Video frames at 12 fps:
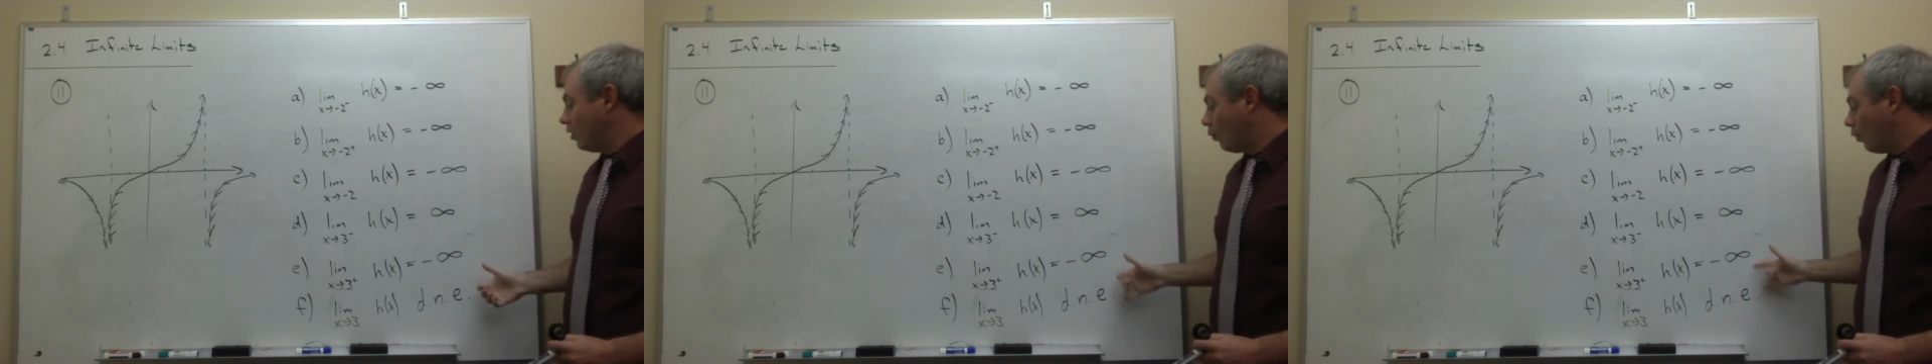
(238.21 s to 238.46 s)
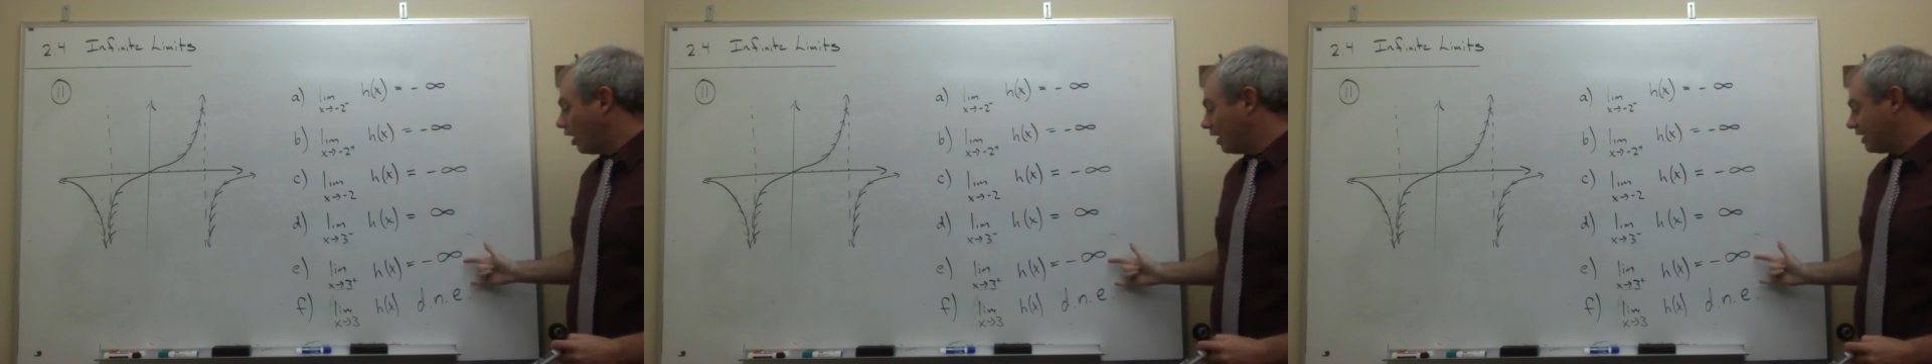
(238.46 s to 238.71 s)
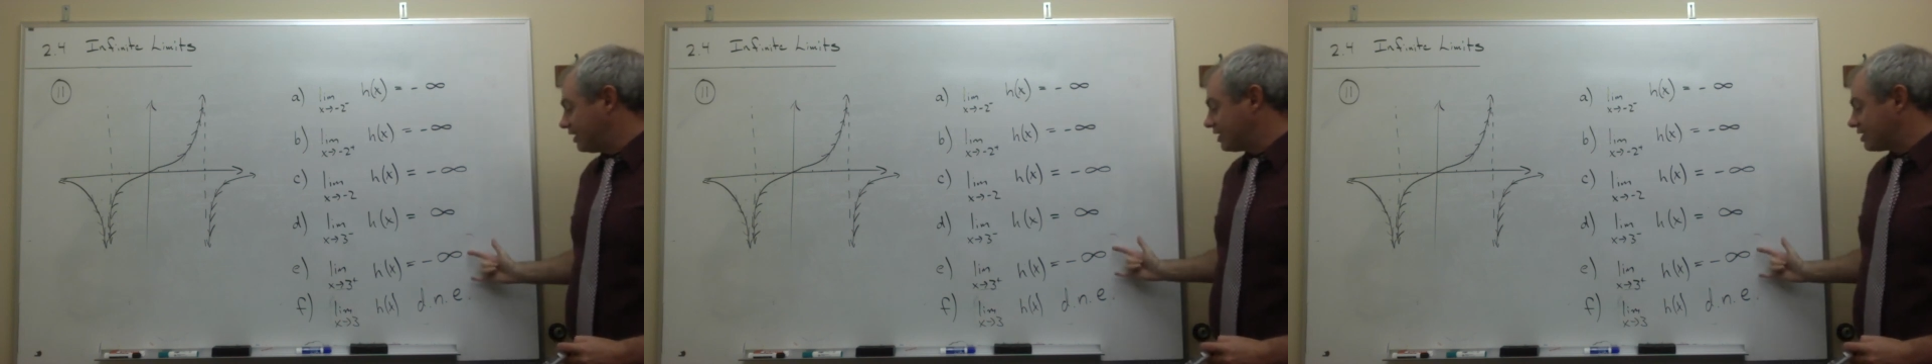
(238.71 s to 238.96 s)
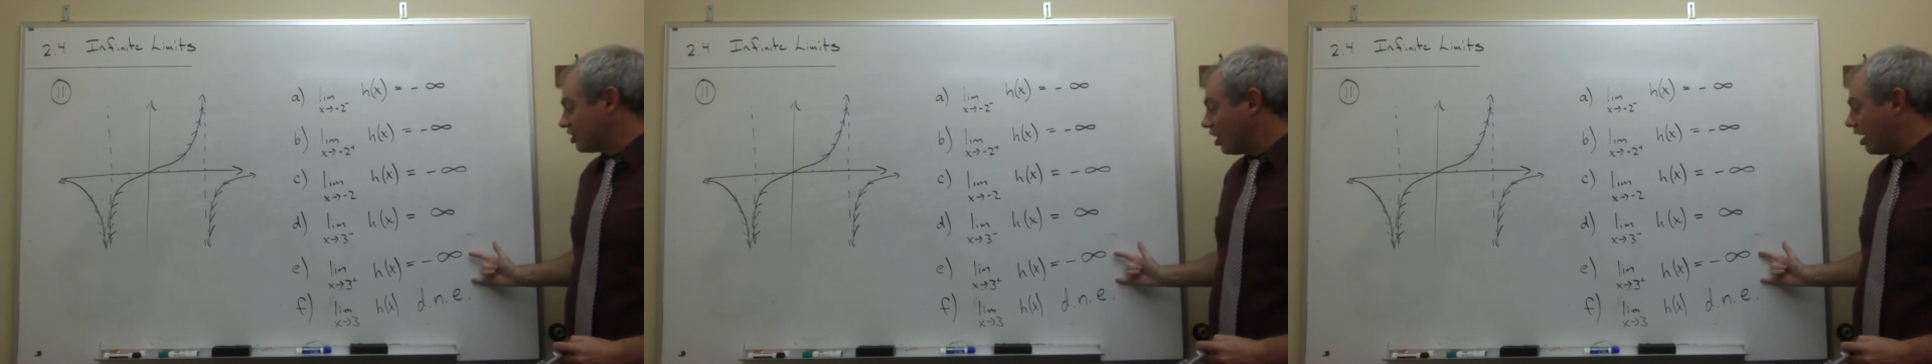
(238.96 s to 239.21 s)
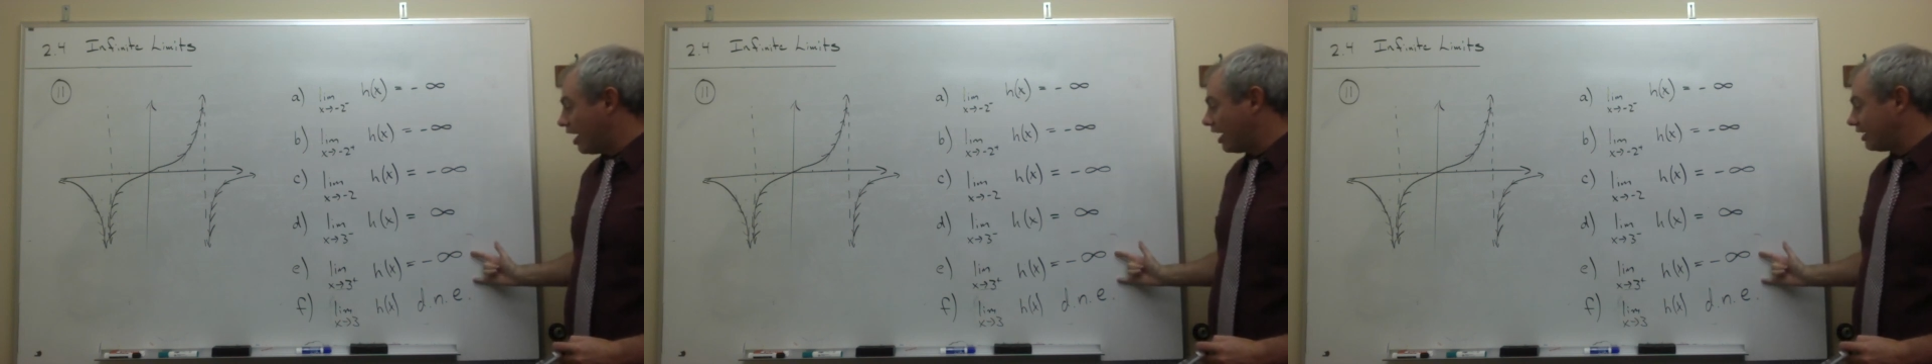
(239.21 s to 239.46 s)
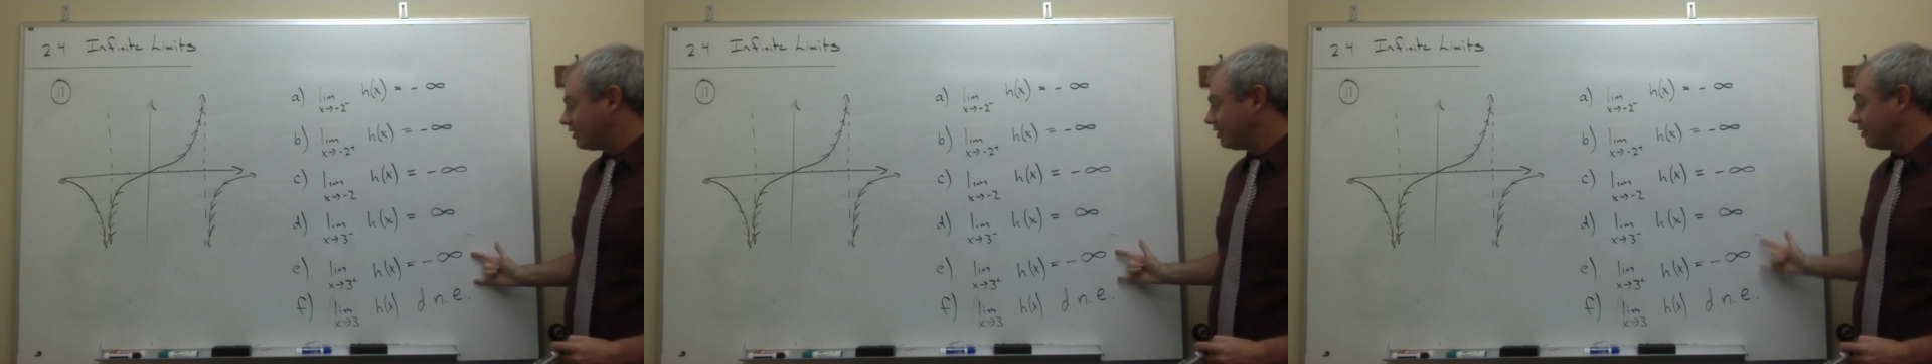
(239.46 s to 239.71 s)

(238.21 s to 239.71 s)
One, it does not